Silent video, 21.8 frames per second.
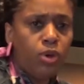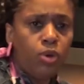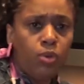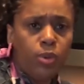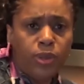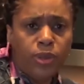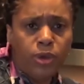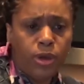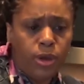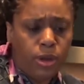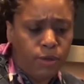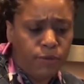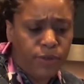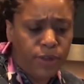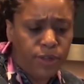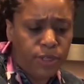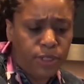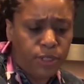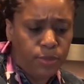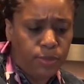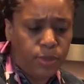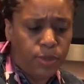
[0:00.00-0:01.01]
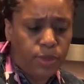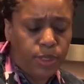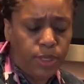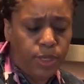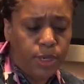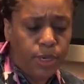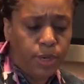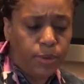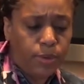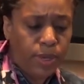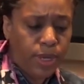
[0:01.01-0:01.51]
bowl with all our
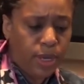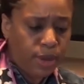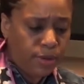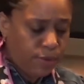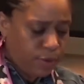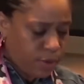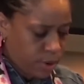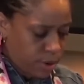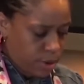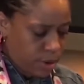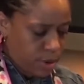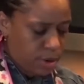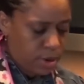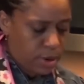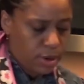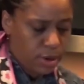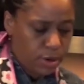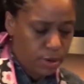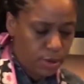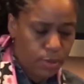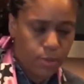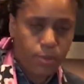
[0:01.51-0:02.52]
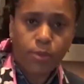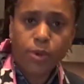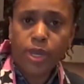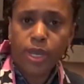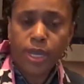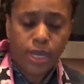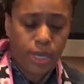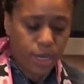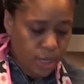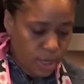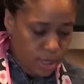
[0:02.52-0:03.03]
vegetables in there. We have our
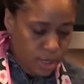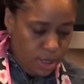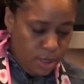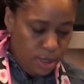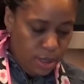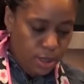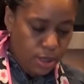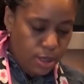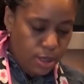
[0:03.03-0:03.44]
red